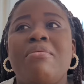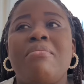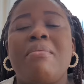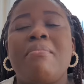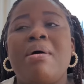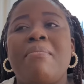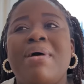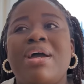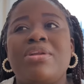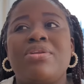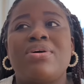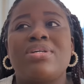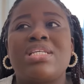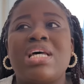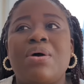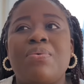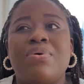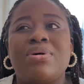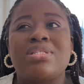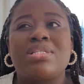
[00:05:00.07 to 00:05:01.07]
remember my
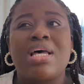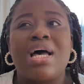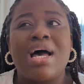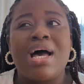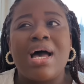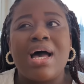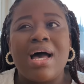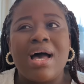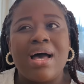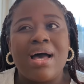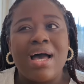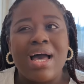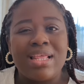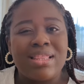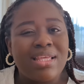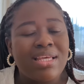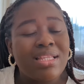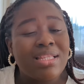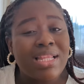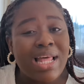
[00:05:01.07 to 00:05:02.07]
daughter was, I
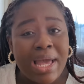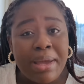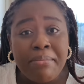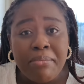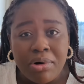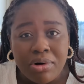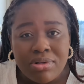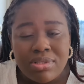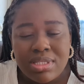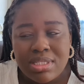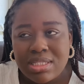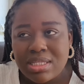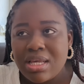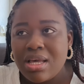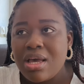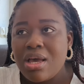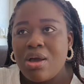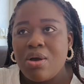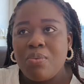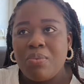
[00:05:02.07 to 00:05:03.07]
think, 9
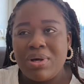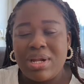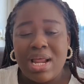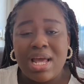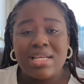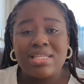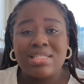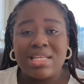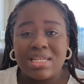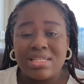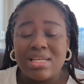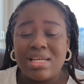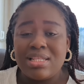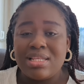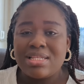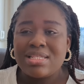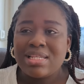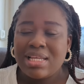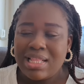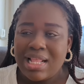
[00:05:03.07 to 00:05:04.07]
months when I started
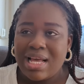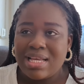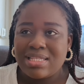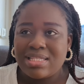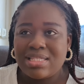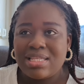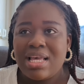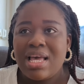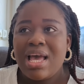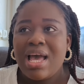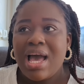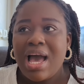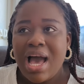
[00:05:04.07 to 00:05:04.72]
this class.